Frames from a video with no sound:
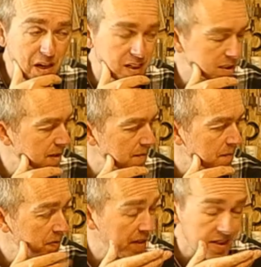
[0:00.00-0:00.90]
But
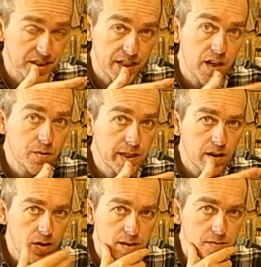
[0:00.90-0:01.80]
that's the
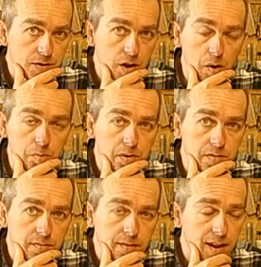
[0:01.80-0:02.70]
only olive top
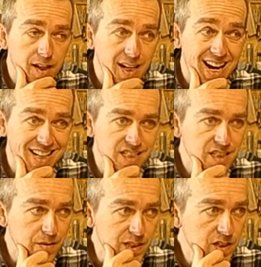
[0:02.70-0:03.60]
that I had,
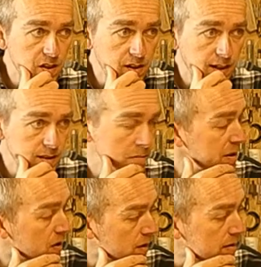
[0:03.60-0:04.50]
so it's not going to
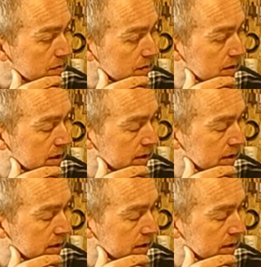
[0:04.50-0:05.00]
be olive.